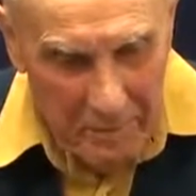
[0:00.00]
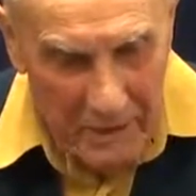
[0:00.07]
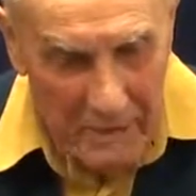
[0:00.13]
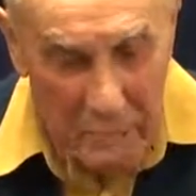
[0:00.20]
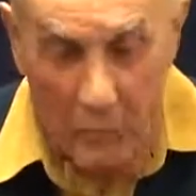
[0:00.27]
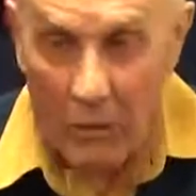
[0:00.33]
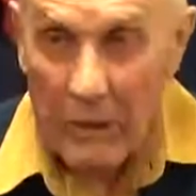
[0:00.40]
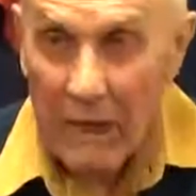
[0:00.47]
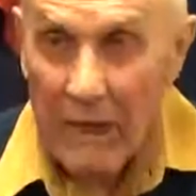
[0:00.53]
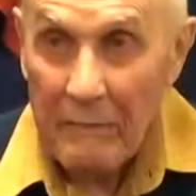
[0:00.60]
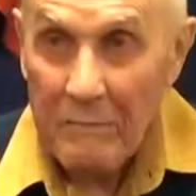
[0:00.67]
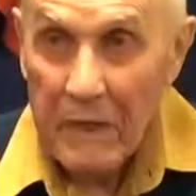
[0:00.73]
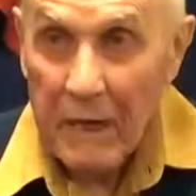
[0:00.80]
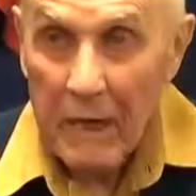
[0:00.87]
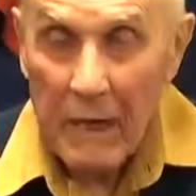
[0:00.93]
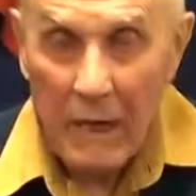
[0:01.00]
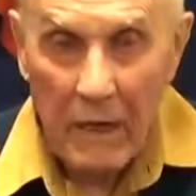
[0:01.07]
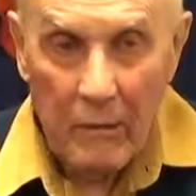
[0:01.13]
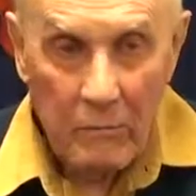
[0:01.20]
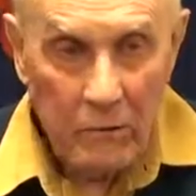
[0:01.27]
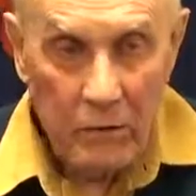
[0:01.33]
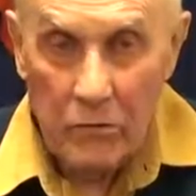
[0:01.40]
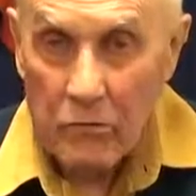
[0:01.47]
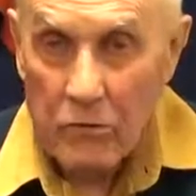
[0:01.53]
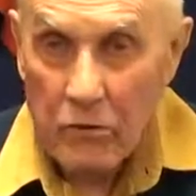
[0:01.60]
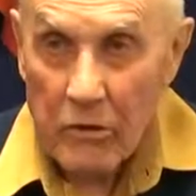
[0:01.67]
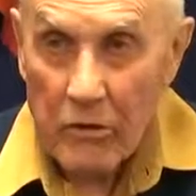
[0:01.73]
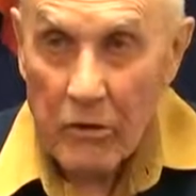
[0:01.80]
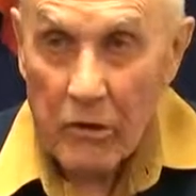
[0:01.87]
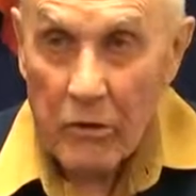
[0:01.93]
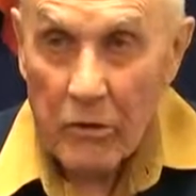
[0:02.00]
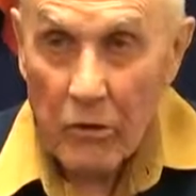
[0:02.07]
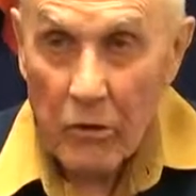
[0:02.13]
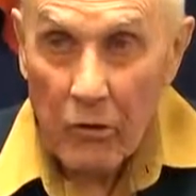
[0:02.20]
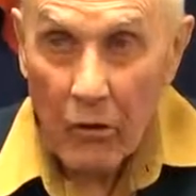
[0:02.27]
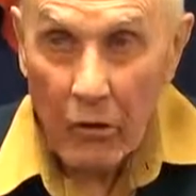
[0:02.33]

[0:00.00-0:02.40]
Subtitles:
baseball games, and it was usually the New